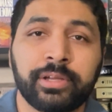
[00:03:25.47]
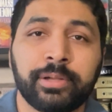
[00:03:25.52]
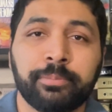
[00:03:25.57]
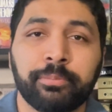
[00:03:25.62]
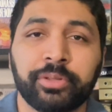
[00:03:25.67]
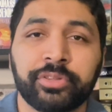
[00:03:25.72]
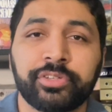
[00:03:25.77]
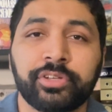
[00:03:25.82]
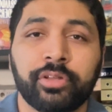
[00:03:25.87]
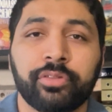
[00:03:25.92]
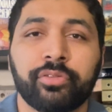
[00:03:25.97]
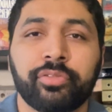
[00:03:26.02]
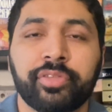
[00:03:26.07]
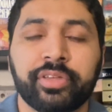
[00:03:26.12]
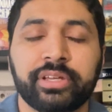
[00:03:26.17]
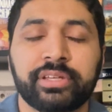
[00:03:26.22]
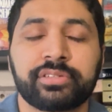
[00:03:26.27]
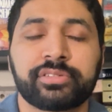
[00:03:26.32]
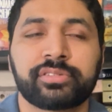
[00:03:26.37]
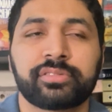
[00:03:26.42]
But the other thing
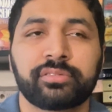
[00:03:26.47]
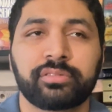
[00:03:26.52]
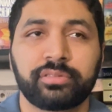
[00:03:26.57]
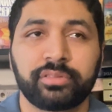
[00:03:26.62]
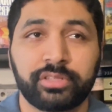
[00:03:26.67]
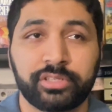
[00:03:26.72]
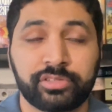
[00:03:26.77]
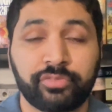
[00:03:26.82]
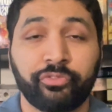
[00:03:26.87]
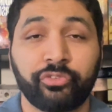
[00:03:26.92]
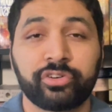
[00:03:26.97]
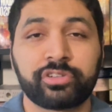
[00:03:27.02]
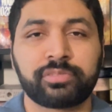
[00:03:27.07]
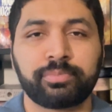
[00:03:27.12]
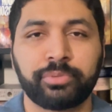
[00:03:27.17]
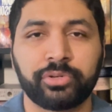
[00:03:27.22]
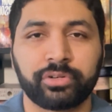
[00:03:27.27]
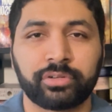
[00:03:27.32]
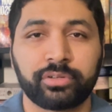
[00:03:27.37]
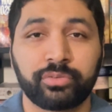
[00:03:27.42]
is, this first
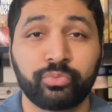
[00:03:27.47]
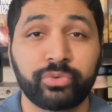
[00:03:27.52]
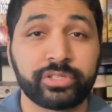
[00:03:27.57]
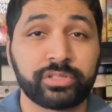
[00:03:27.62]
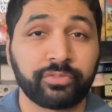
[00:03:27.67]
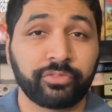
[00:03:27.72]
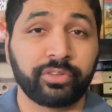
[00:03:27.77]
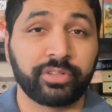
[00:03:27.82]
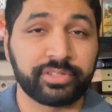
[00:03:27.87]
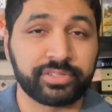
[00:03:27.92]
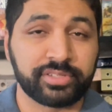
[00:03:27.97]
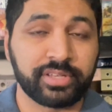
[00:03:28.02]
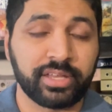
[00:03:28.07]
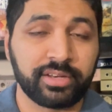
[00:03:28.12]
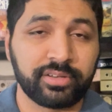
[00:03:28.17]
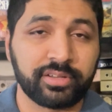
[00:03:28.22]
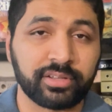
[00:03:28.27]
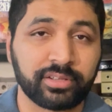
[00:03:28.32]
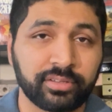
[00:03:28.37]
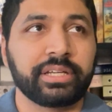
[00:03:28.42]
book, Wistful
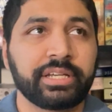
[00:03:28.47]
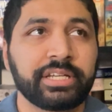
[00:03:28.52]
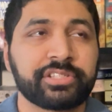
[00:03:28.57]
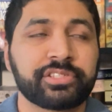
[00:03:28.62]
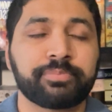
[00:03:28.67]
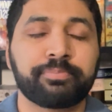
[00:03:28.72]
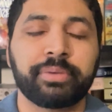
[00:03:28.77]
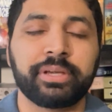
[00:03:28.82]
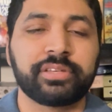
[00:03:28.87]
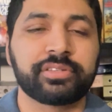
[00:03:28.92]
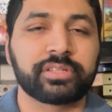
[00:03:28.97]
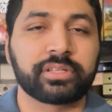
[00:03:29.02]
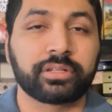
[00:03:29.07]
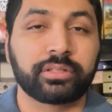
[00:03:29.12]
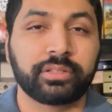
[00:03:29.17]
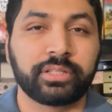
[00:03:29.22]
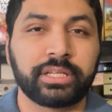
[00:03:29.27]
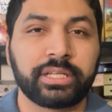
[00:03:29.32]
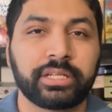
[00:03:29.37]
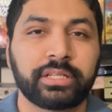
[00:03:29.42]
Ascending, it's
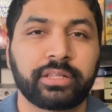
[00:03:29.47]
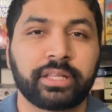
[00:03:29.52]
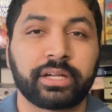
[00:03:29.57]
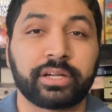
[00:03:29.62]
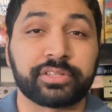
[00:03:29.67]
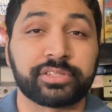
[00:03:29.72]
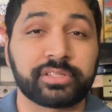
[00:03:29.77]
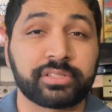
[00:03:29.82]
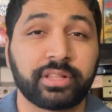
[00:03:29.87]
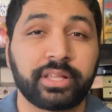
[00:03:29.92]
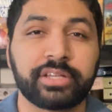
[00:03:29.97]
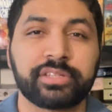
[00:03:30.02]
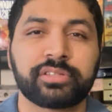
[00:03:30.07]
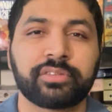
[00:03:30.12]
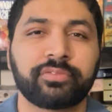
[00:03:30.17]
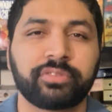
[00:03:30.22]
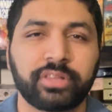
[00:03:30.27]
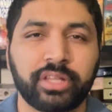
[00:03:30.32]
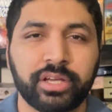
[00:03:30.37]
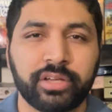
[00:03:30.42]
basically like a slice
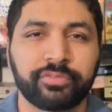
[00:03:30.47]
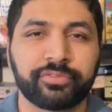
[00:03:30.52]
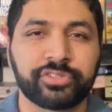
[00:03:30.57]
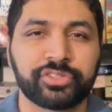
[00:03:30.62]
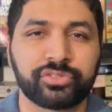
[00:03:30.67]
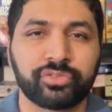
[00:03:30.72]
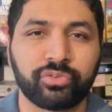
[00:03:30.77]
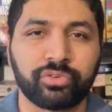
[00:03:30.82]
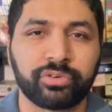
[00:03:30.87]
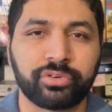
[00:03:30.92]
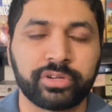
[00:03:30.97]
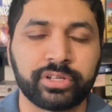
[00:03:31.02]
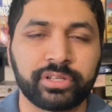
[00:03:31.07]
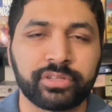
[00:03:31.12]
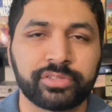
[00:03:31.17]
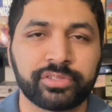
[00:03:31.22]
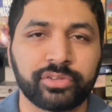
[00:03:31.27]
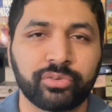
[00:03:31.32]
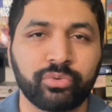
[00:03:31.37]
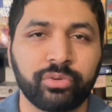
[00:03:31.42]
of life story.
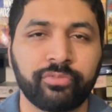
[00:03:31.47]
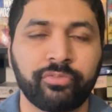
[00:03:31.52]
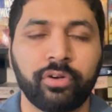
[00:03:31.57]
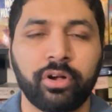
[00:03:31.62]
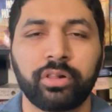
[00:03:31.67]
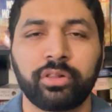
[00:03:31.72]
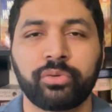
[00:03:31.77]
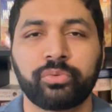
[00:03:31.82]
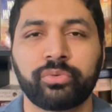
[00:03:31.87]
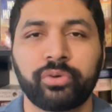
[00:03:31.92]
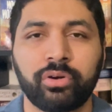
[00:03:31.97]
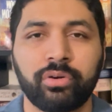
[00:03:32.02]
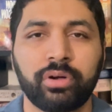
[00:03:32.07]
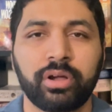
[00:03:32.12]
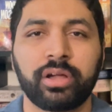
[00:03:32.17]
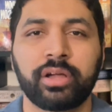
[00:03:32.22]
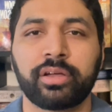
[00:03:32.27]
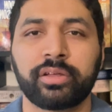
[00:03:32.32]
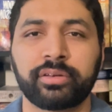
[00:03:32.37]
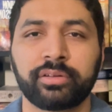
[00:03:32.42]
So we follow
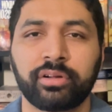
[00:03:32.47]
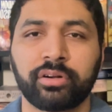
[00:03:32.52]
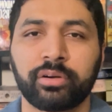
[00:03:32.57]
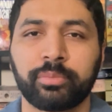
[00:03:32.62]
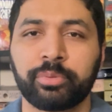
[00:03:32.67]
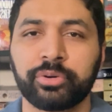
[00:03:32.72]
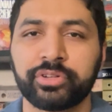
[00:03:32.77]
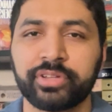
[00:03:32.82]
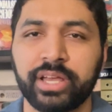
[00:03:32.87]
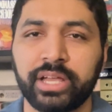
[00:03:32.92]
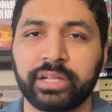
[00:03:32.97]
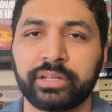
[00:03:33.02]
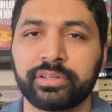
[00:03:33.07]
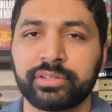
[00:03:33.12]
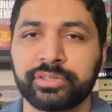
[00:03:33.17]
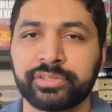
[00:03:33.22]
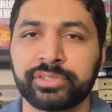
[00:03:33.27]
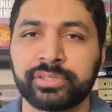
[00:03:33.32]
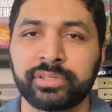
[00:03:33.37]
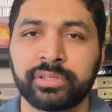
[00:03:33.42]
Rohan, our
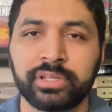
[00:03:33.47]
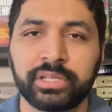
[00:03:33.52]
protagonist.